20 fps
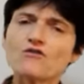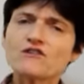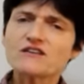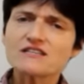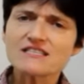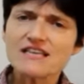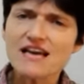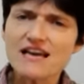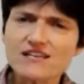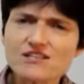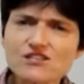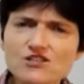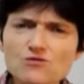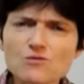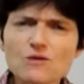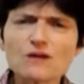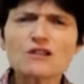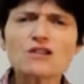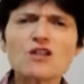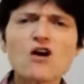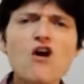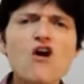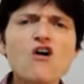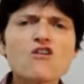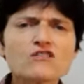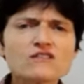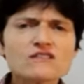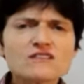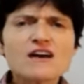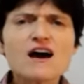or it takes you a
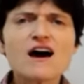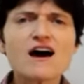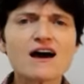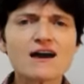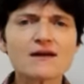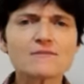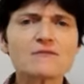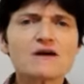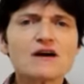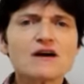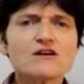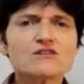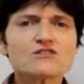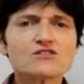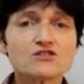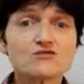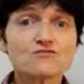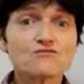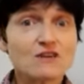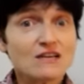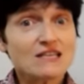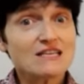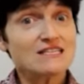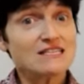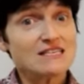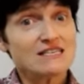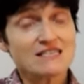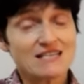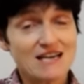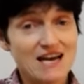long time to really
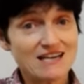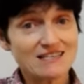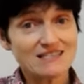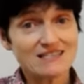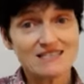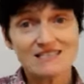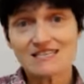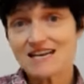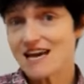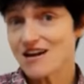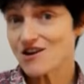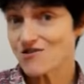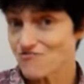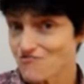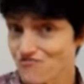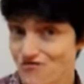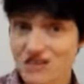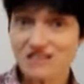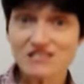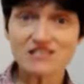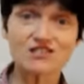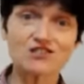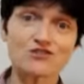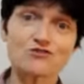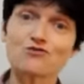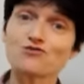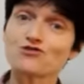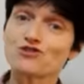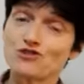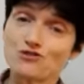decide to take a
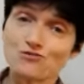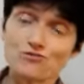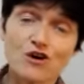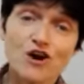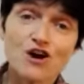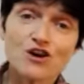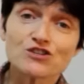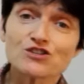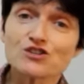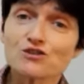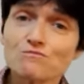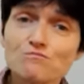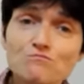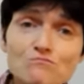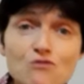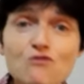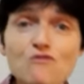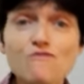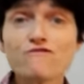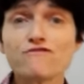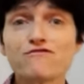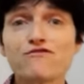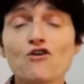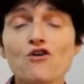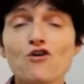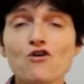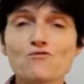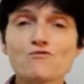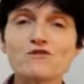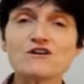risk or to move
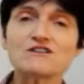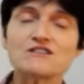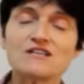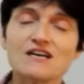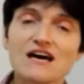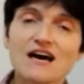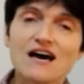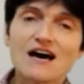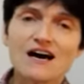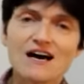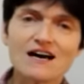forward.